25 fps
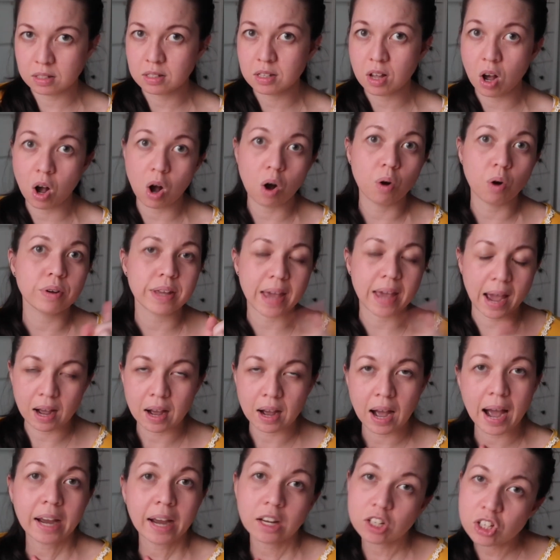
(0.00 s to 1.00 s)
So yeah,
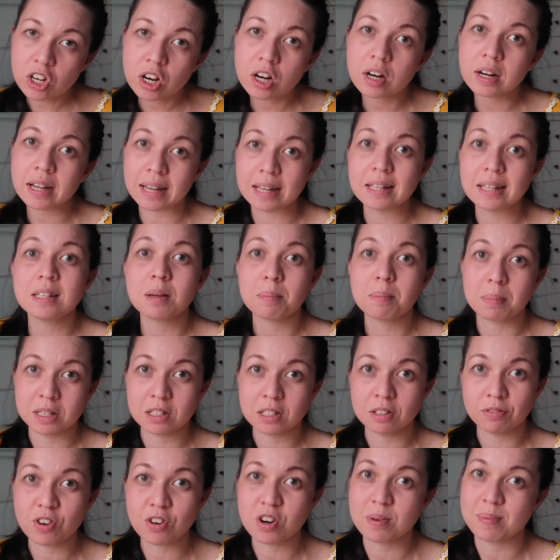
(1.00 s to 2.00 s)
high chair is a
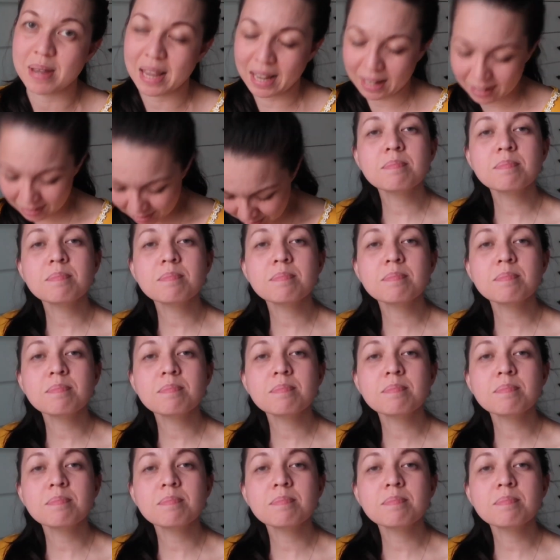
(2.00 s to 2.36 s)
must for me.